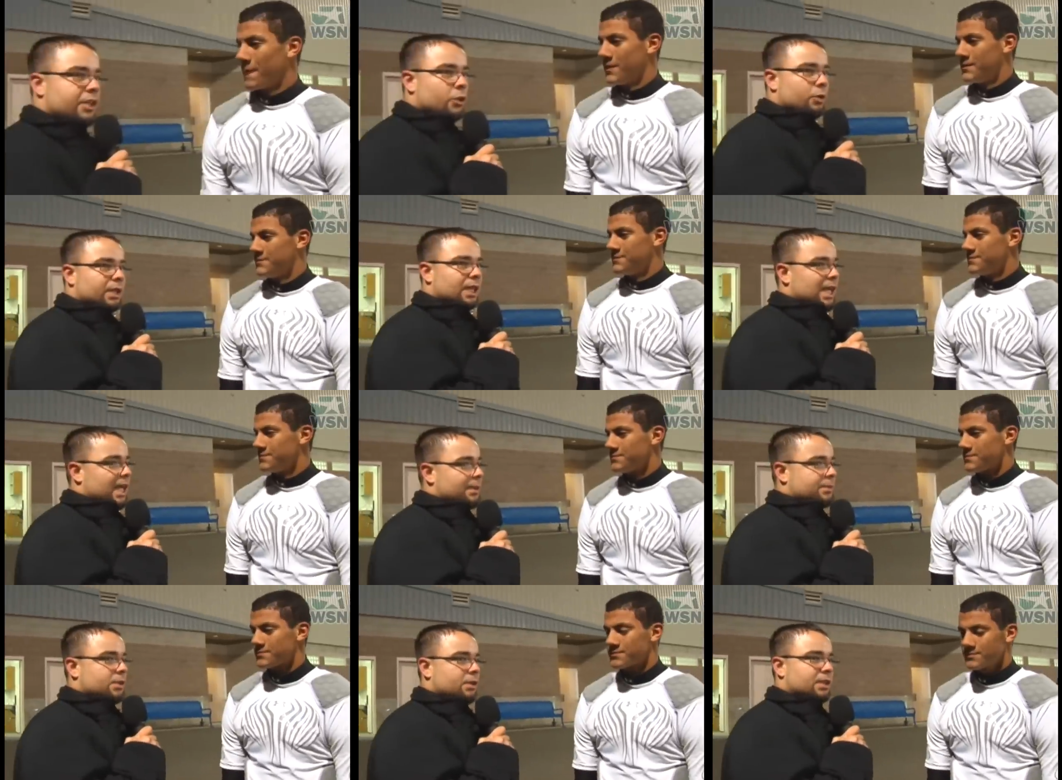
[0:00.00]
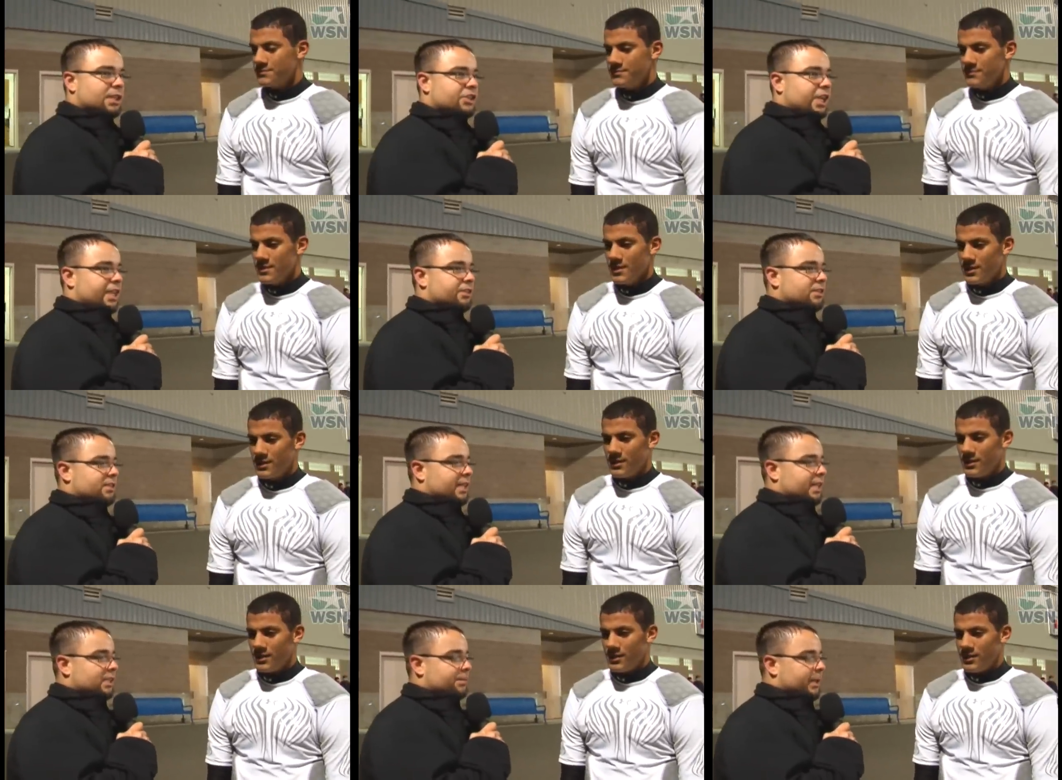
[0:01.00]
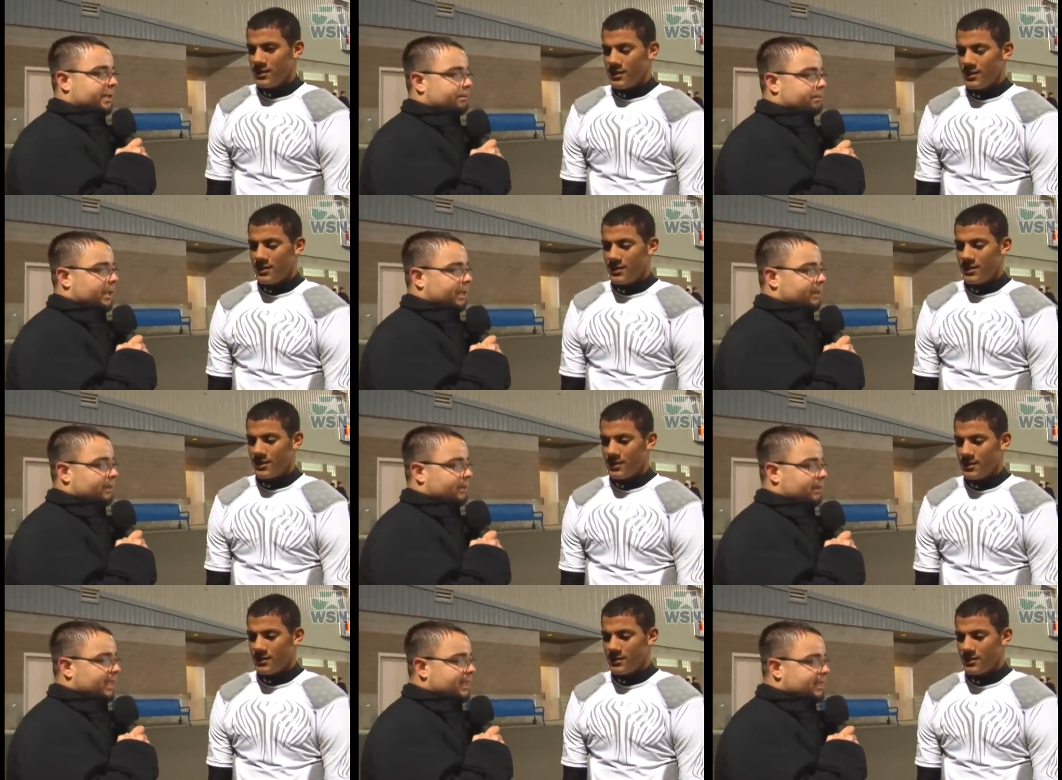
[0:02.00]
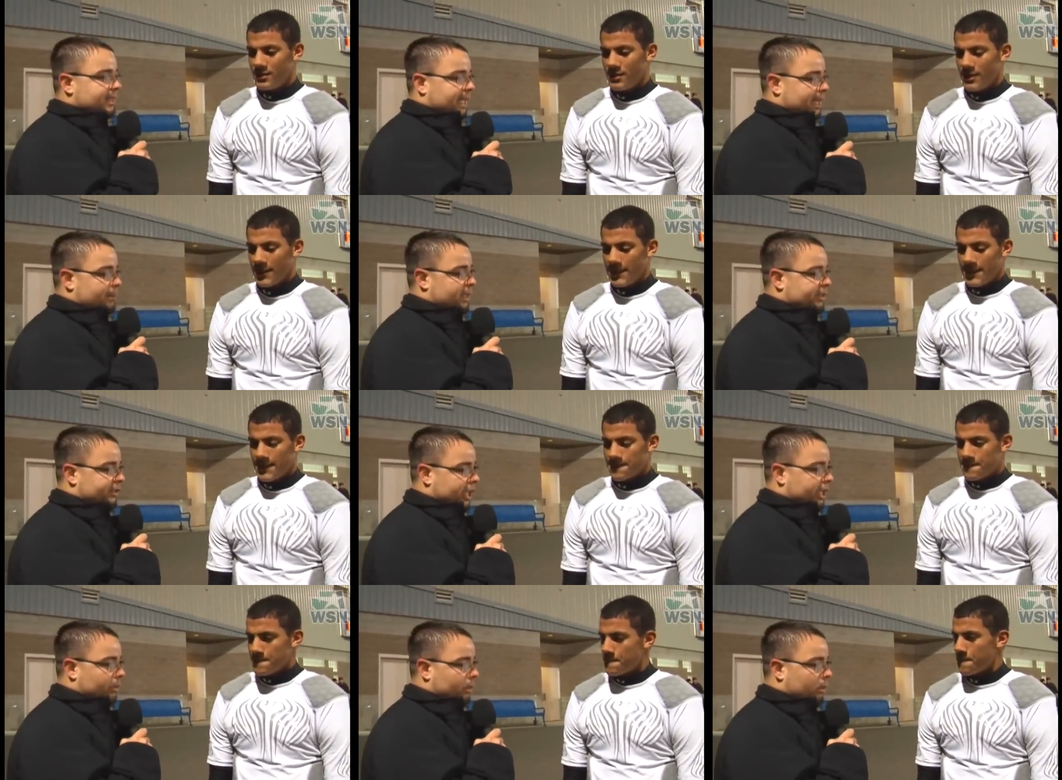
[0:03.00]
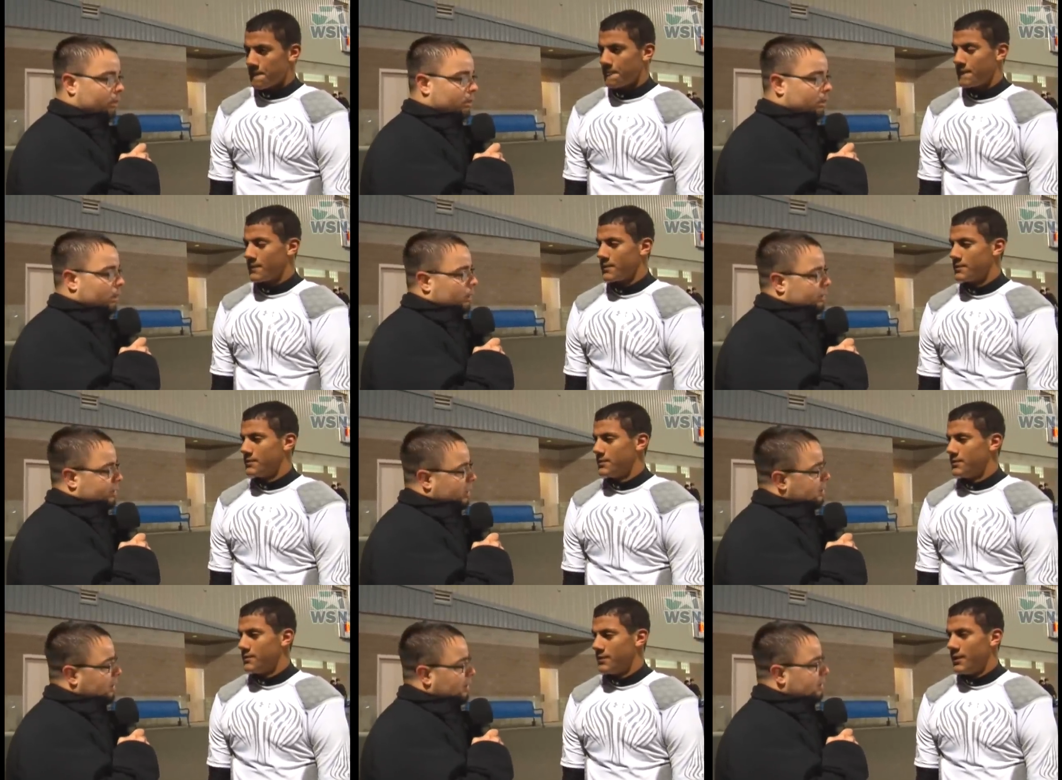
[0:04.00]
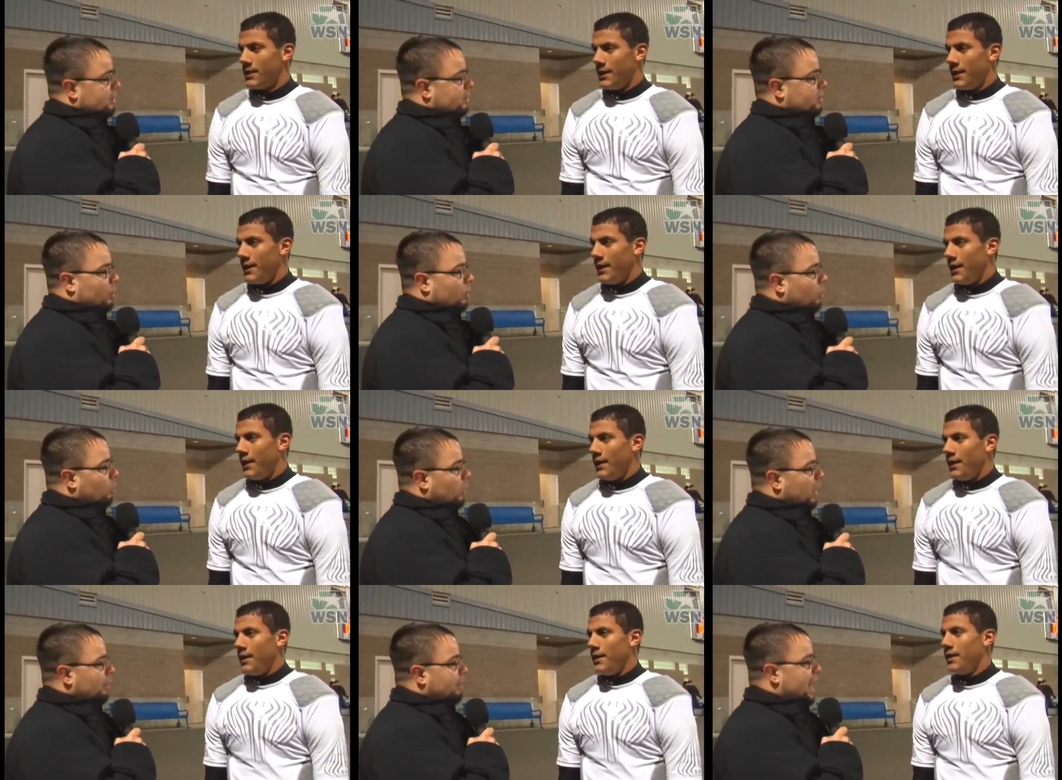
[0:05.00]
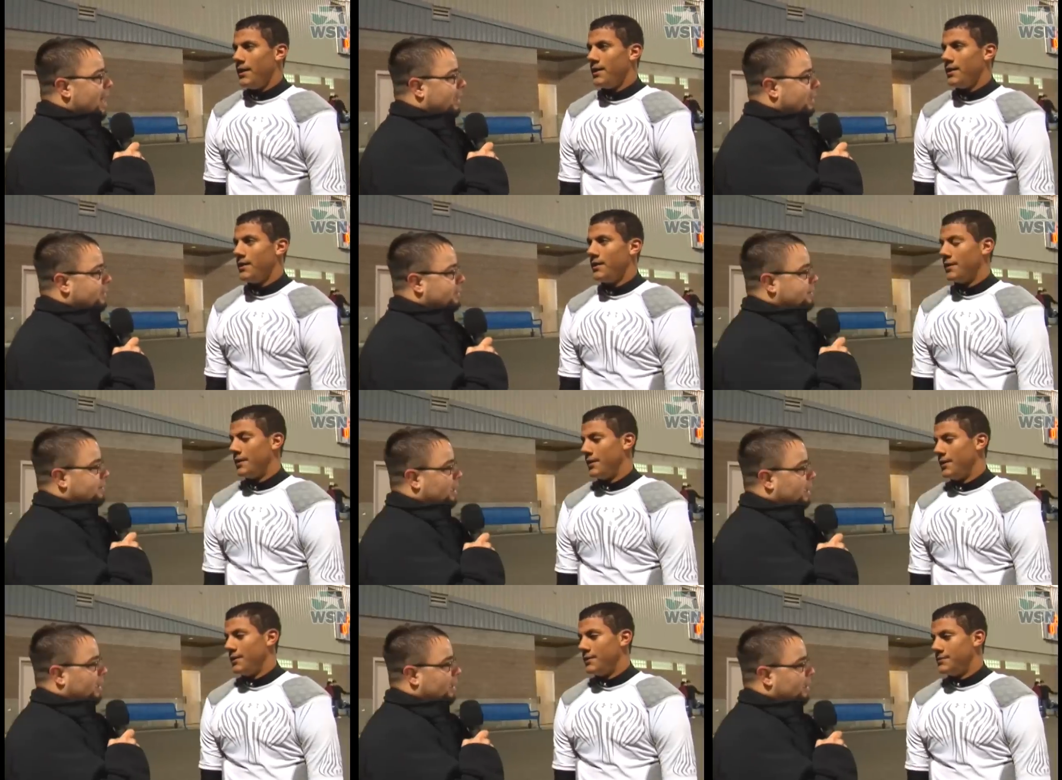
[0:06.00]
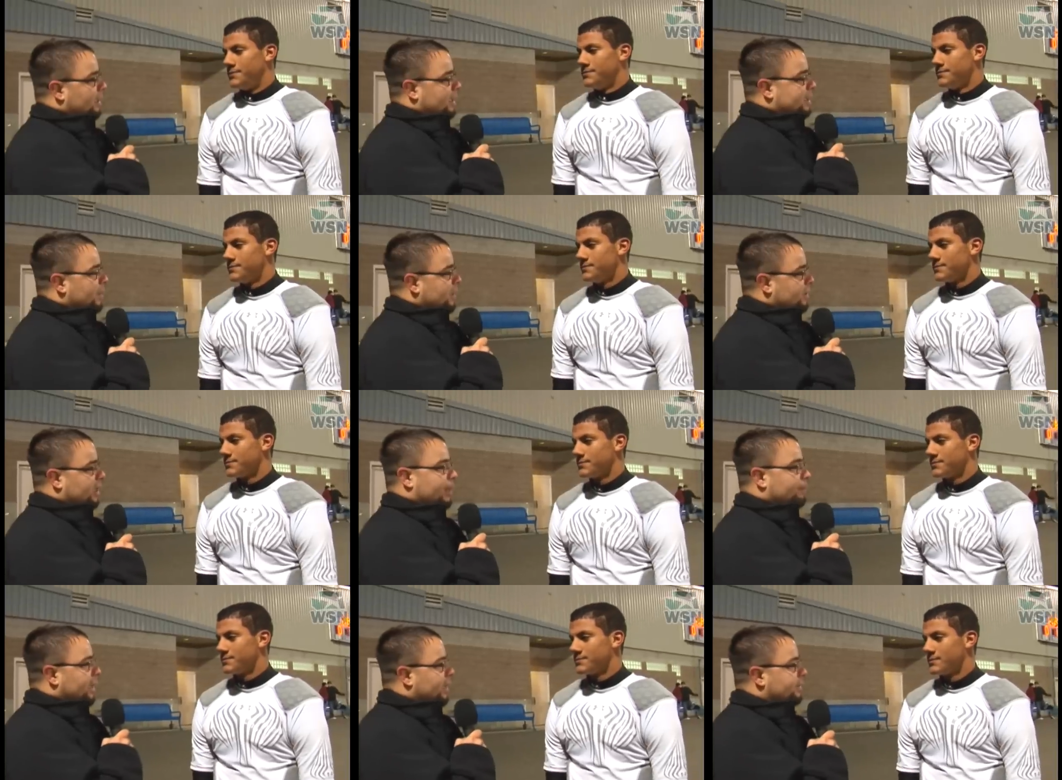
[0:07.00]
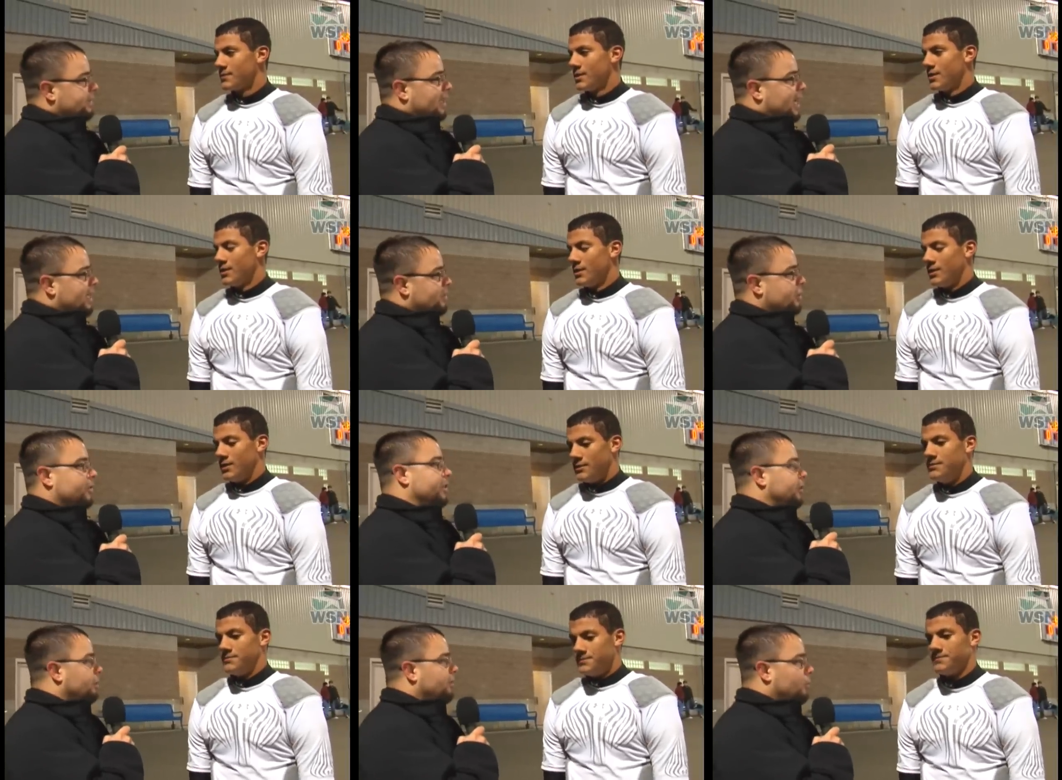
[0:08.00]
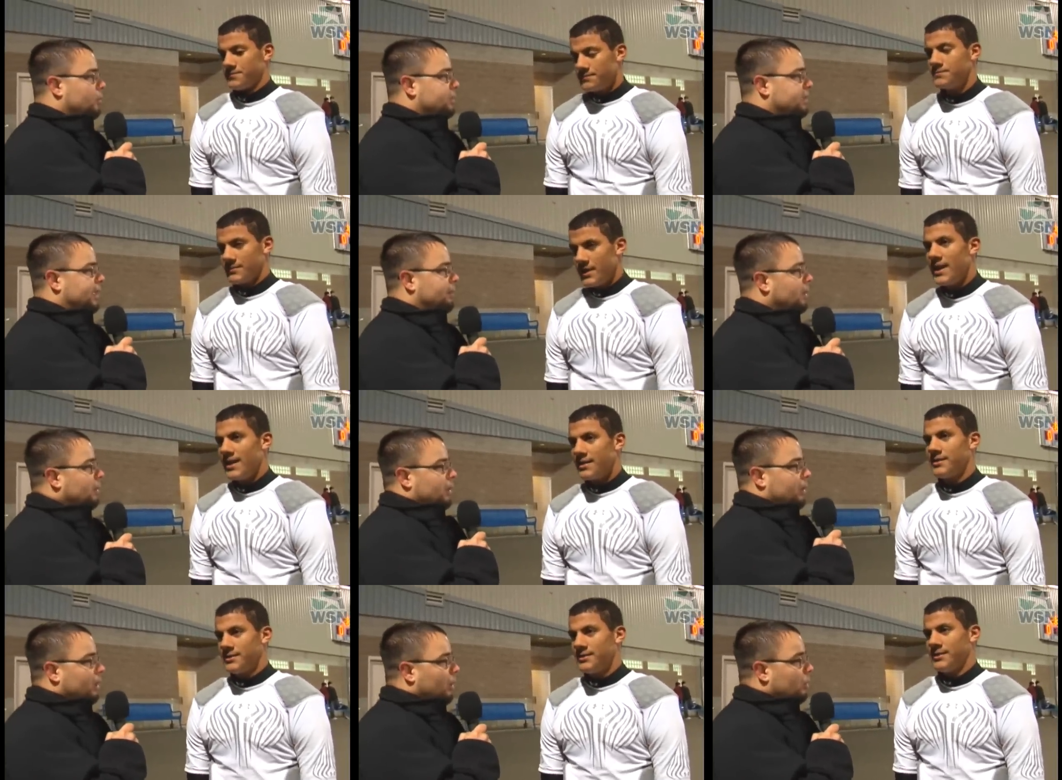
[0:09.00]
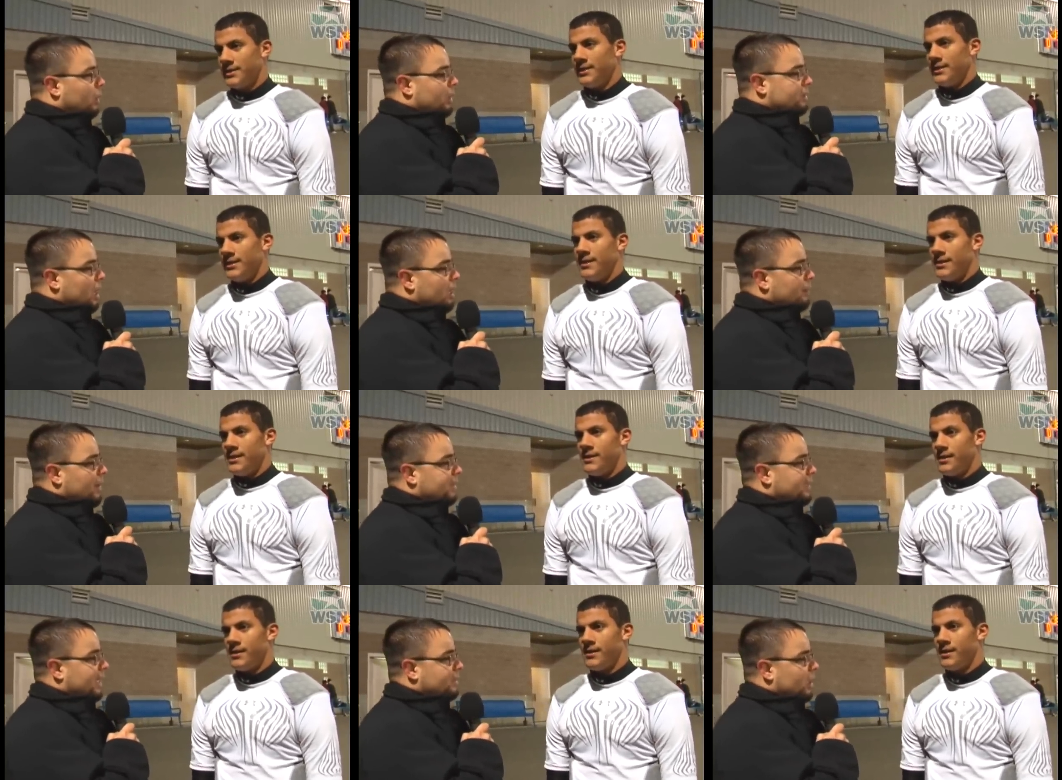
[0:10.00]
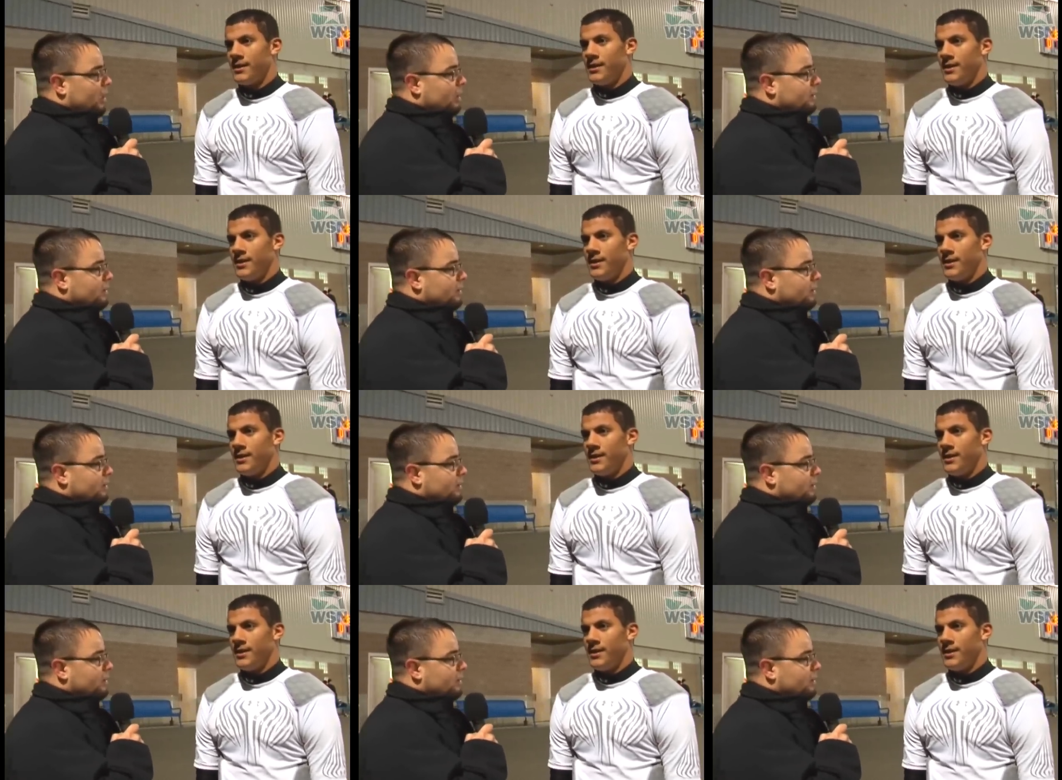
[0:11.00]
Speaker 1: you in the lineup certainly changes things, but but this team in general just looks so well balanced, uh, especially compared to last year and the year before. team. You know, uh, talk about that. Talk